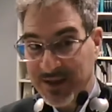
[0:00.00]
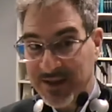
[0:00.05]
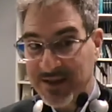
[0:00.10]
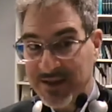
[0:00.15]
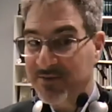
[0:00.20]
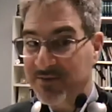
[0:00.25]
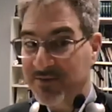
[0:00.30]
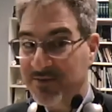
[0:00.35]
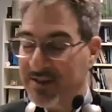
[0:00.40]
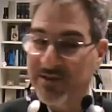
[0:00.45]

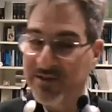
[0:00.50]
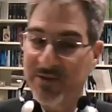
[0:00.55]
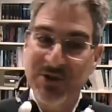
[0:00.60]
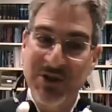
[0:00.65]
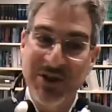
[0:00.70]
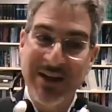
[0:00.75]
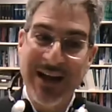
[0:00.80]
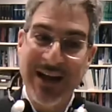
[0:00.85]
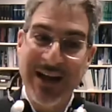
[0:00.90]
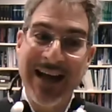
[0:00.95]
Does
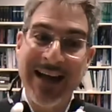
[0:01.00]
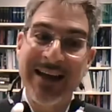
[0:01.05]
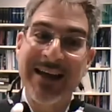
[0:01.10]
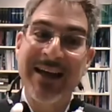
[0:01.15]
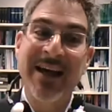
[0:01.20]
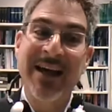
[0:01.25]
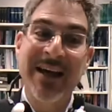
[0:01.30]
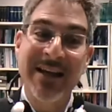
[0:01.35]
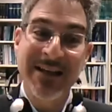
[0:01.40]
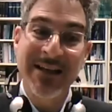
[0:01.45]
Resolution A
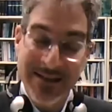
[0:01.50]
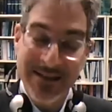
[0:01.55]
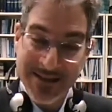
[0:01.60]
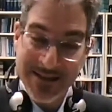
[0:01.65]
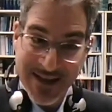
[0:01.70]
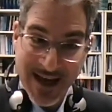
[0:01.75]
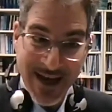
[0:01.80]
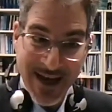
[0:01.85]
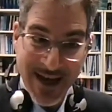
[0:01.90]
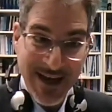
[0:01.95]

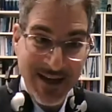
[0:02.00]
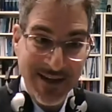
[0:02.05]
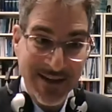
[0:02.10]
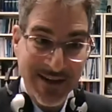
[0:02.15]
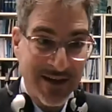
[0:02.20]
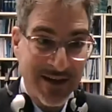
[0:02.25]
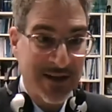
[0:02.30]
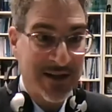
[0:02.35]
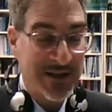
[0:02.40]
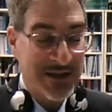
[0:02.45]
say
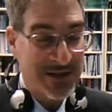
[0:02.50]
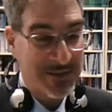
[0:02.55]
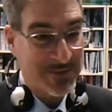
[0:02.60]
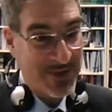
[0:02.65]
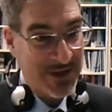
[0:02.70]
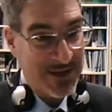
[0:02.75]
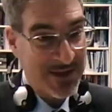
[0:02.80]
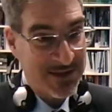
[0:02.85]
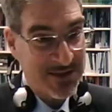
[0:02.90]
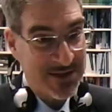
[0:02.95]
that it
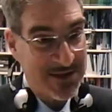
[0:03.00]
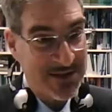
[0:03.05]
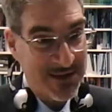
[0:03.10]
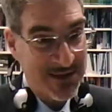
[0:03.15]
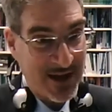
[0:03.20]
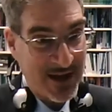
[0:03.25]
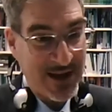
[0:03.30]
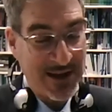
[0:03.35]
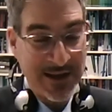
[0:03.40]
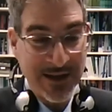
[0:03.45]
expresses
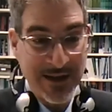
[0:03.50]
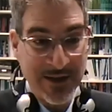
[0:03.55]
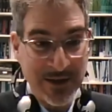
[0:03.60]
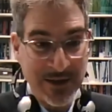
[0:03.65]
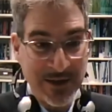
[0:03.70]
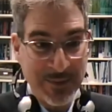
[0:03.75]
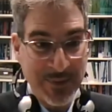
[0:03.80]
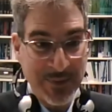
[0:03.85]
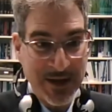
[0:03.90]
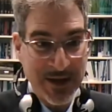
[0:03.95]
a legal
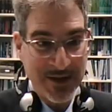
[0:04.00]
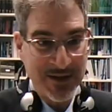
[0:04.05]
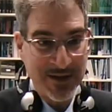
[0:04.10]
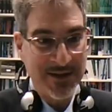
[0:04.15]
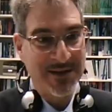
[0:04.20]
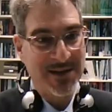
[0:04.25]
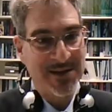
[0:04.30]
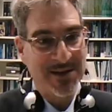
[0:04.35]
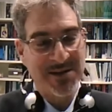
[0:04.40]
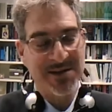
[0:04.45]
opinion?
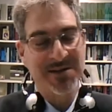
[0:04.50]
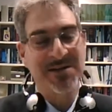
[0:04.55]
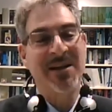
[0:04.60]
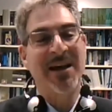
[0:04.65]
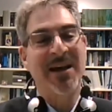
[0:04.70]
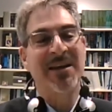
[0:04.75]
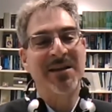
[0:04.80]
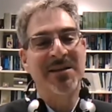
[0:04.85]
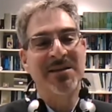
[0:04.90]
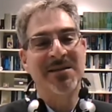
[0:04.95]
Does it
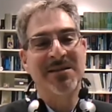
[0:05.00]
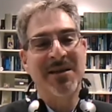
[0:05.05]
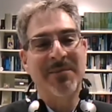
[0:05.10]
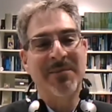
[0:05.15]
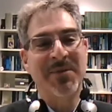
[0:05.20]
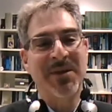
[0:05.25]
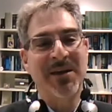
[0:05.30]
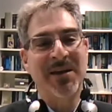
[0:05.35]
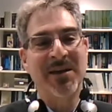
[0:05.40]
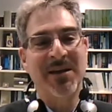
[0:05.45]
say that
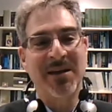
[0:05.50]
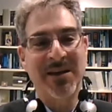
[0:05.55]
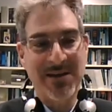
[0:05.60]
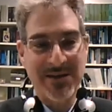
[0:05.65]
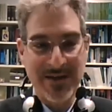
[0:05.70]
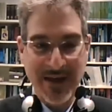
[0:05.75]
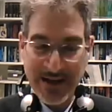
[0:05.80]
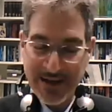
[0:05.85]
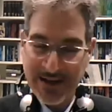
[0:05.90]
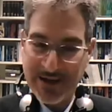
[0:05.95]
something
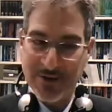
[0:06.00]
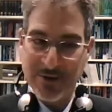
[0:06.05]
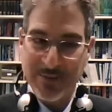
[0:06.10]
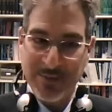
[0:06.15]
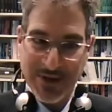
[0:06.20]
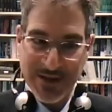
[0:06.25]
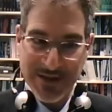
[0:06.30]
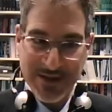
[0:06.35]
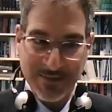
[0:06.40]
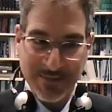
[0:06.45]
is a legal
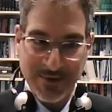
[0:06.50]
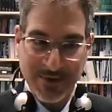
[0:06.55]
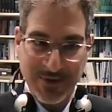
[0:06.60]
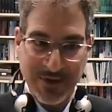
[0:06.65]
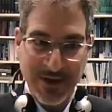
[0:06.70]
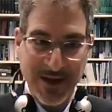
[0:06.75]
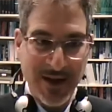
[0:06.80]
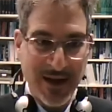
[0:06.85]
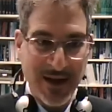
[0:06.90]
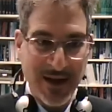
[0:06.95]
principle,
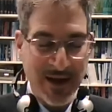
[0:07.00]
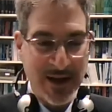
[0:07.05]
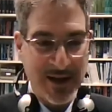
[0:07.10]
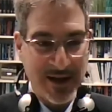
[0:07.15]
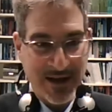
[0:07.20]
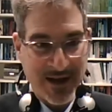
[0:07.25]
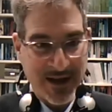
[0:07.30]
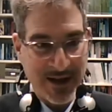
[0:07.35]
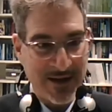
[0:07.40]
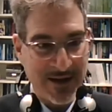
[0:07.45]

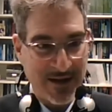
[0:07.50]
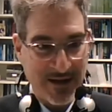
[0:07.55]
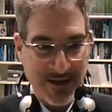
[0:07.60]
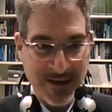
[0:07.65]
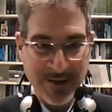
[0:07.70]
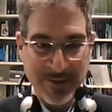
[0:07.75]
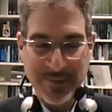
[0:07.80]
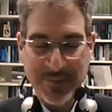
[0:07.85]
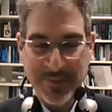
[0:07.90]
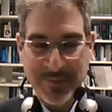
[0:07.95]
like
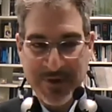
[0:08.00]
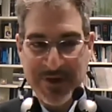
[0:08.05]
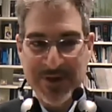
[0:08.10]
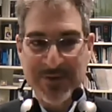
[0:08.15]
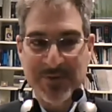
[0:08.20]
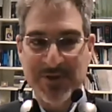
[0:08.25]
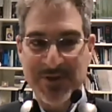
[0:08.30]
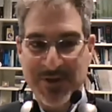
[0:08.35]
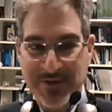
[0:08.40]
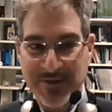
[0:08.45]
the
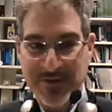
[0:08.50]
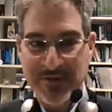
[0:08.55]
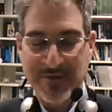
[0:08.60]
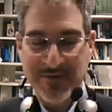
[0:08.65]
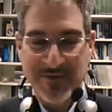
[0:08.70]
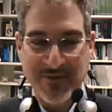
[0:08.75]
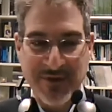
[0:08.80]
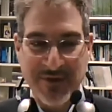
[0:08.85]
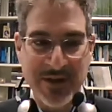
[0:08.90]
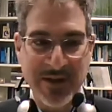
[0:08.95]
principles on
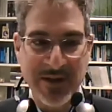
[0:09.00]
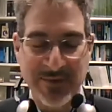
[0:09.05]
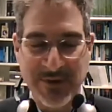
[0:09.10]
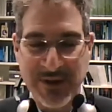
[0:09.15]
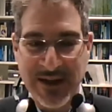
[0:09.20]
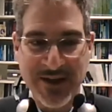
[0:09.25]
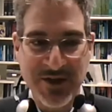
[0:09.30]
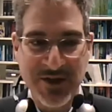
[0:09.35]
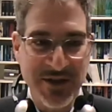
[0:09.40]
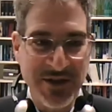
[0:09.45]
friendly
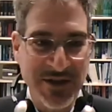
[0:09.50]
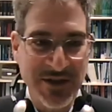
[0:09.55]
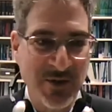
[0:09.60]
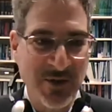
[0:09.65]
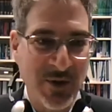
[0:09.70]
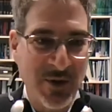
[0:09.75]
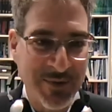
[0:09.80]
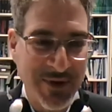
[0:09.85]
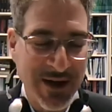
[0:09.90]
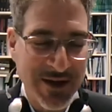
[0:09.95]
relations and
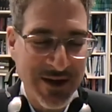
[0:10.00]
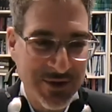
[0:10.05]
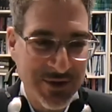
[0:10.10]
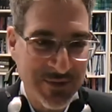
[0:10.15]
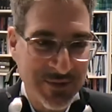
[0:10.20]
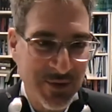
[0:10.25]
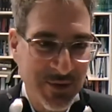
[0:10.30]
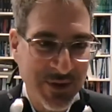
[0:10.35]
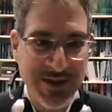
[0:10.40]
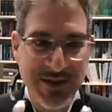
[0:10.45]
cooperation
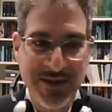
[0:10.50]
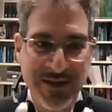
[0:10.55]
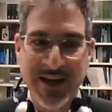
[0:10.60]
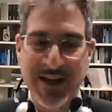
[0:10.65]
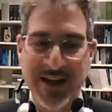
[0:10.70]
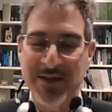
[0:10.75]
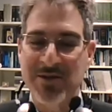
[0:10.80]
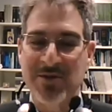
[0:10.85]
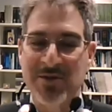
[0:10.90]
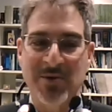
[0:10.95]
between
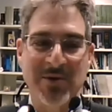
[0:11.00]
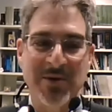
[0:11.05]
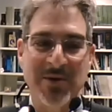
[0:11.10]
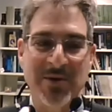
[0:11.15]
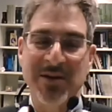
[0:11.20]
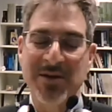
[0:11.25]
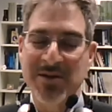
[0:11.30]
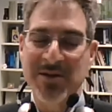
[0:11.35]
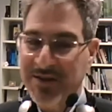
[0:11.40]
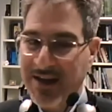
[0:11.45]
states,
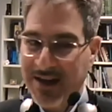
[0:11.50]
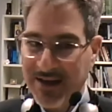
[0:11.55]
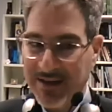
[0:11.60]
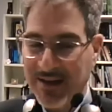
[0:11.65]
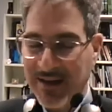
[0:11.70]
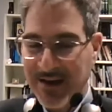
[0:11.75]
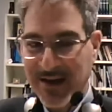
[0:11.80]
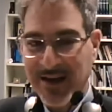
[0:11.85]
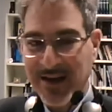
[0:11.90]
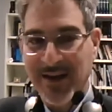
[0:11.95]
or
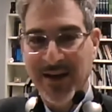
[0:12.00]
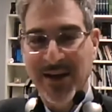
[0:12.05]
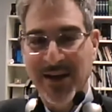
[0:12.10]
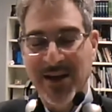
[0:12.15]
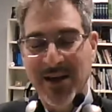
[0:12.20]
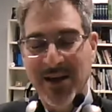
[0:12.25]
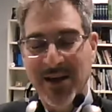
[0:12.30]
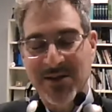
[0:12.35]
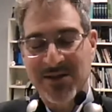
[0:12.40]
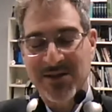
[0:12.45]

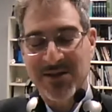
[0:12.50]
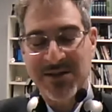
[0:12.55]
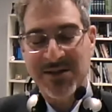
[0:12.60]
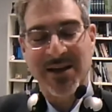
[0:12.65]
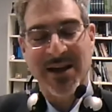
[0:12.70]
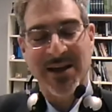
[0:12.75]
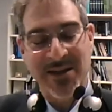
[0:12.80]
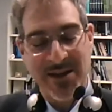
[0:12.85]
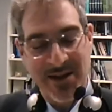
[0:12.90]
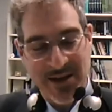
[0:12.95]
does it
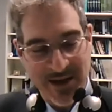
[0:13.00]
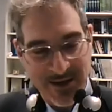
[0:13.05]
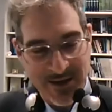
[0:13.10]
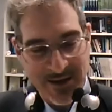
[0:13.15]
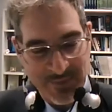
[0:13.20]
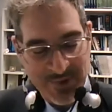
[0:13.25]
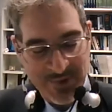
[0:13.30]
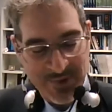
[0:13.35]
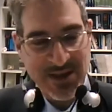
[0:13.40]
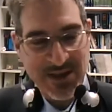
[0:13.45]
say that a
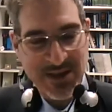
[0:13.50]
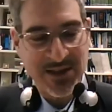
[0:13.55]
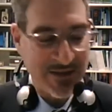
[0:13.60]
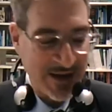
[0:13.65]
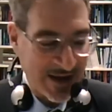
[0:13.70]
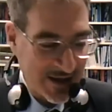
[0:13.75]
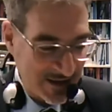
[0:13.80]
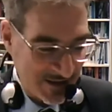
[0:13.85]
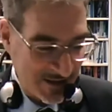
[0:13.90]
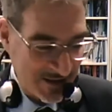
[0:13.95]
particular
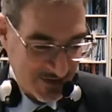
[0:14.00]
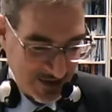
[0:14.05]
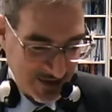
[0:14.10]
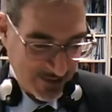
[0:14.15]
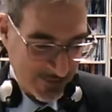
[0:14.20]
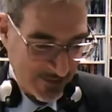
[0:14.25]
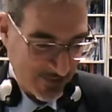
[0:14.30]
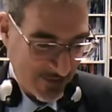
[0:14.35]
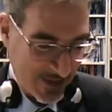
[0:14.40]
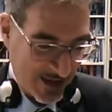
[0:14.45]
activity
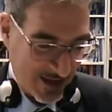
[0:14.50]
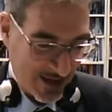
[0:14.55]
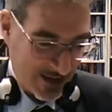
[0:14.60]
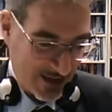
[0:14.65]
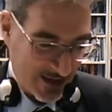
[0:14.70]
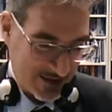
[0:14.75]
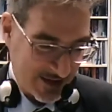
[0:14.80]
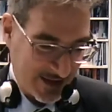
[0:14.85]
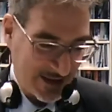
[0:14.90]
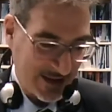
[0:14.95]

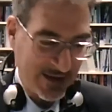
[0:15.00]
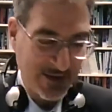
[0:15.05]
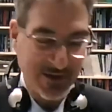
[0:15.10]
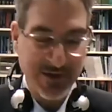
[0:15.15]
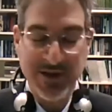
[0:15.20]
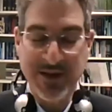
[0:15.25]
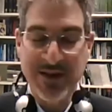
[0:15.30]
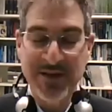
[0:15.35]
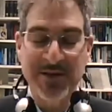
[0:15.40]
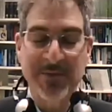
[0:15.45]
is illegal?
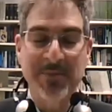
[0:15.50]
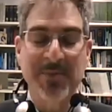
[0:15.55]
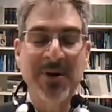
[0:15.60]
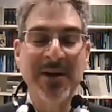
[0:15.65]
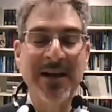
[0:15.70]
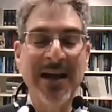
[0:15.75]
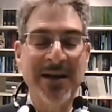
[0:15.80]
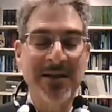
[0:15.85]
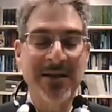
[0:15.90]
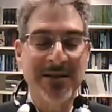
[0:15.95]
So does it
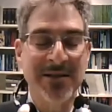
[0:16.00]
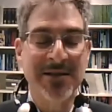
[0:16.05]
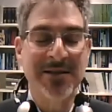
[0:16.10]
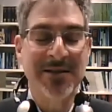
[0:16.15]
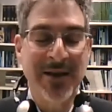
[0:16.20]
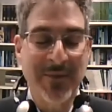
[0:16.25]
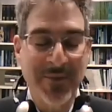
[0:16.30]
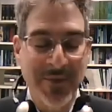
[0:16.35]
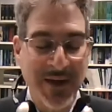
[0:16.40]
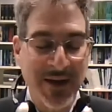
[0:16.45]
pronounce
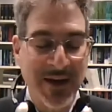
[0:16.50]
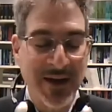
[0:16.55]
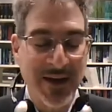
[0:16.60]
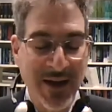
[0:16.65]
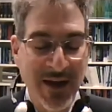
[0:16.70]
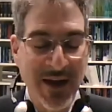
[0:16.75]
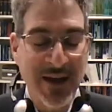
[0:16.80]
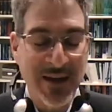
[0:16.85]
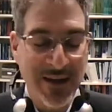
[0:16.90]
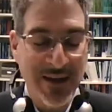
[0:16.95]
something
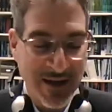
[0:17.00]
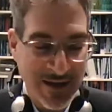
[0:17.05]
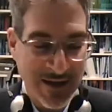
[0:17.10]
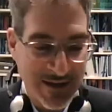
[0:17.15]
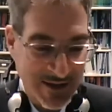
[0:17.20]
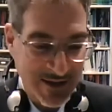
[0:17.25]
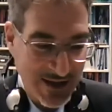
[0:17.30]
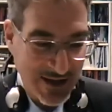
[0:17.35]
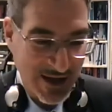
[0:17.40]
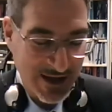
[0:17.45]
that
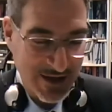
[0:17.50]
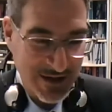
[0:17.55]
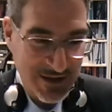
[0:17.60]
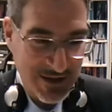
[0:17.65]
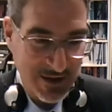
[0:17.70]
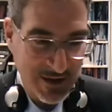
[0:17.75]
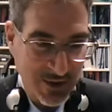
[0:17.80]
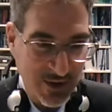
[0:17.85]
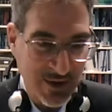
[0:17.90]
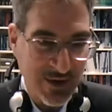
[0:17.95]
indicates
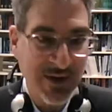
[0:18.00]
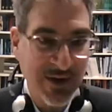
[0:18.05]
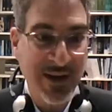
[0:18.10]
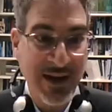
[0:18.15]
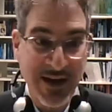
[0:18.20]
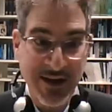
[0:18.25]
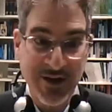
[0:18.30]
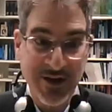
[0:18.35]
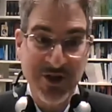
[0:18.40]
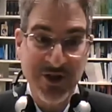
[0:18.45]
law
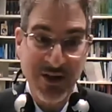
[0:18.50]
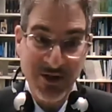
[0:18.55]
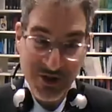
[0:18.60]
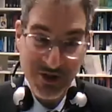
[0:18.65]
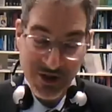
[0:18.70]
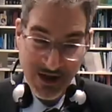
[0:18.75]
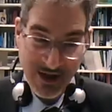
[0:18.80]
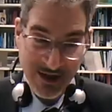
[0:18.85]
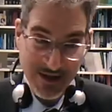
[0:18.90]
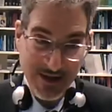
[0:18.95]
that a judge
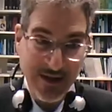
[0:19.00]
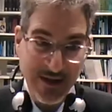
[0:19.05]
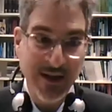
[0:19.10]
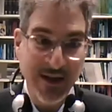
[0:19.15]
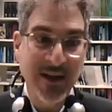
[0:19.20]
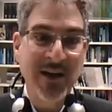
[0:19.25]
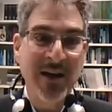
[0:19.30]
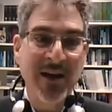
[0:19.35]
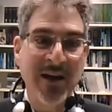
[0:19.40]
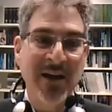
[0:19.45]
can
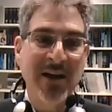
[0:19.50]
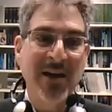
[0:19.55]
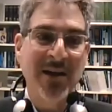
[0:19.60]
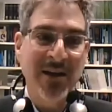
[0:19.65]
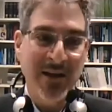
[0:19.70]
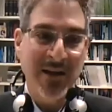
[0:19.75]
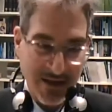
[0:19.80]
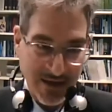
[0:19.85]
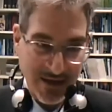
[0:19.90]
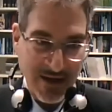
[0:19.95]

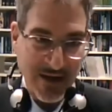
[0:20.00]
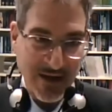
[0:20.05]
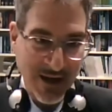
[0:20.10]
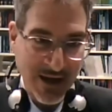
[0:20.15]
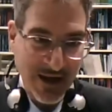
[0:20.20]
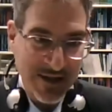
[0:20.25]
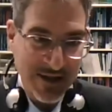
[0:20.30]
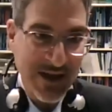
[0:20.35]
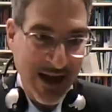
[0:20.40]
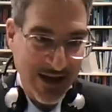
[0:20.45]

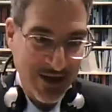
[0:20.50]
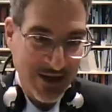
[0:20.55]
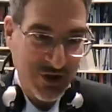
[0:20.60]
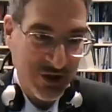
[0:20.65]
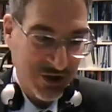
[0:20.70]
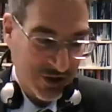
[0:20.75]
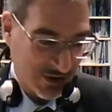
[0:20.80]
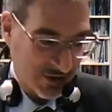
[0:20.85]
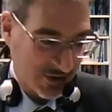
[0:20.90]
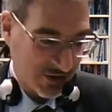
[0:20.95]

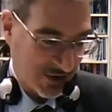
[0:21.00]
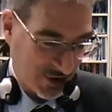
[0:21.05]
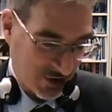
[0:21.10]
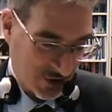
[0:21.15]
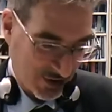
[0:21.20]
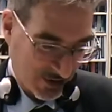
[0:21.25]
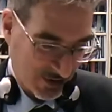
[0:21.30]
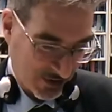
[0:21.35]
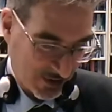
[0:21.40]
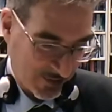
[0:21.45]
attach
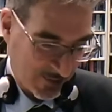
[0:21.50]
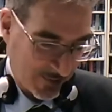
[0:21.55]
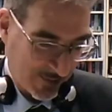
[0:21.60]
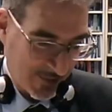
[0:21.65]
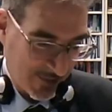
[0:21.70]
to?